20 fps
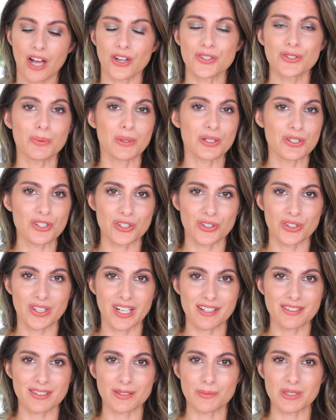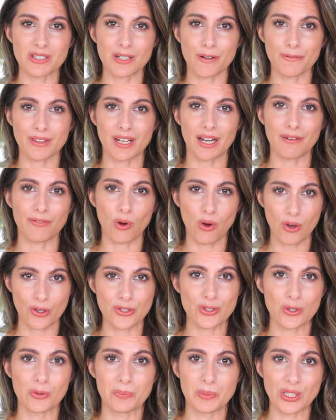I also want to show you guys some stuff that I've
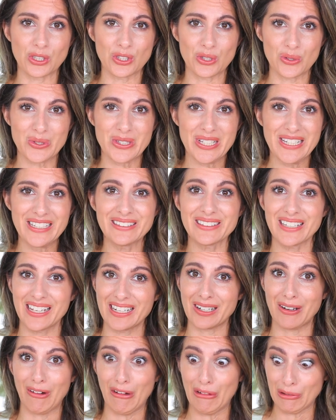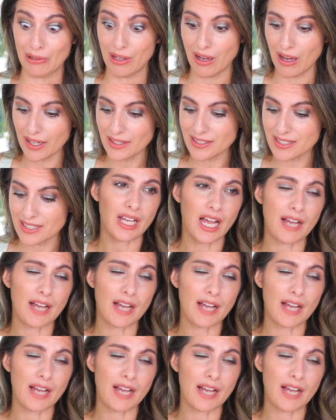also been using like a lot.